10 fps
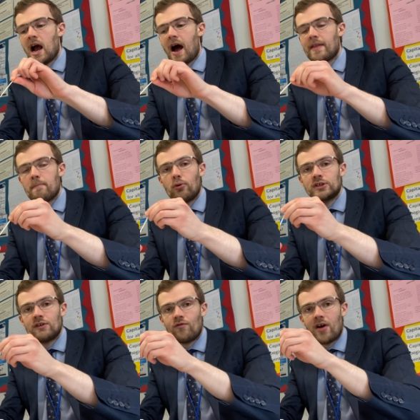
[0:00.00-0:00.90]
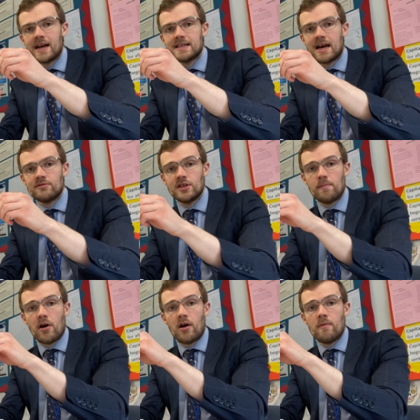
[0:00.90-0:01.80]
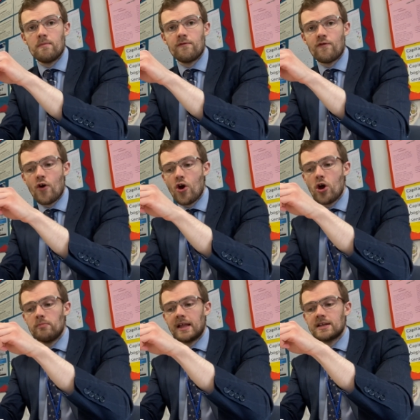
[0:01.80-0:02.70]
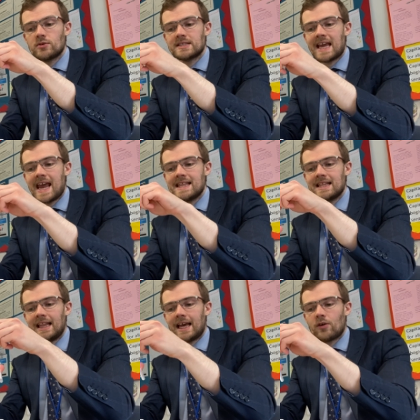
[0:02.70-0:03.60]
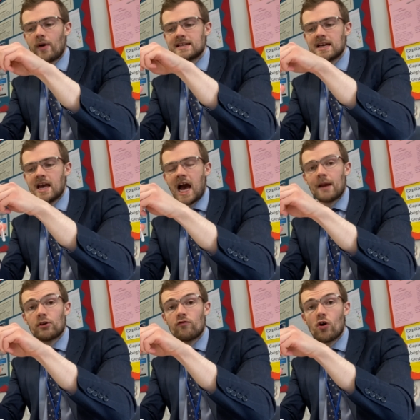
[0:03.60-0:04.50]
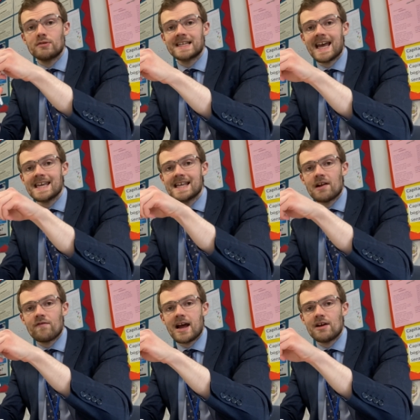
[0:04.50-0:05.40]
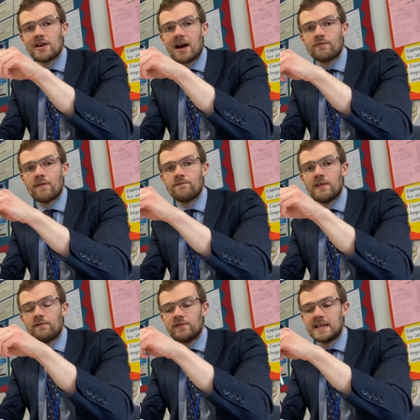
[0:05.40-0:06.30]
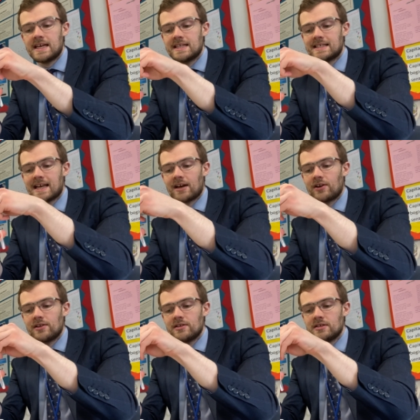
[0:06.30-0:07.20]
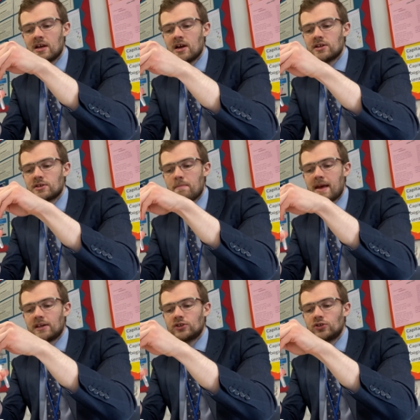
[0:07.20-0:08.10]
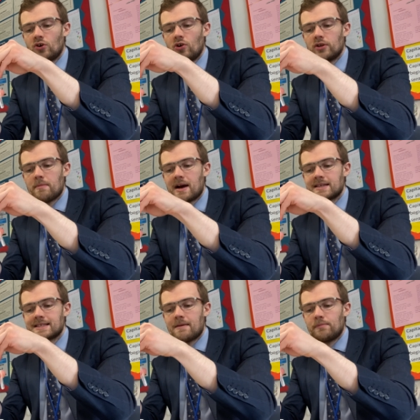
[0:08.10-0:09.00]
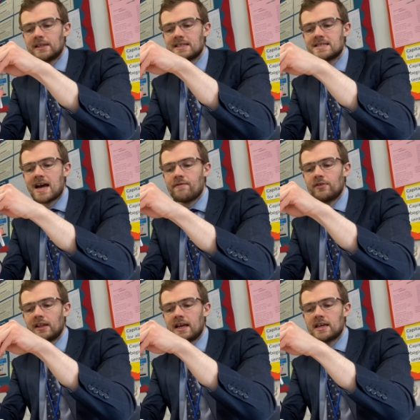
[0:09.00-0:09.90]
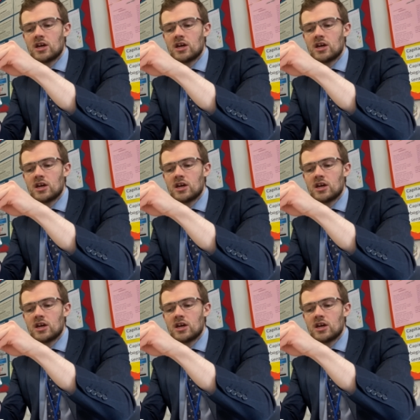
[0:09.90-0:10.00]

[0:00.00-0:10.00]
and then push it right down to the bottom firmly so it's in the liquid. I'm going to rotate that round now for 15 seconds to make sure that my sample is definitely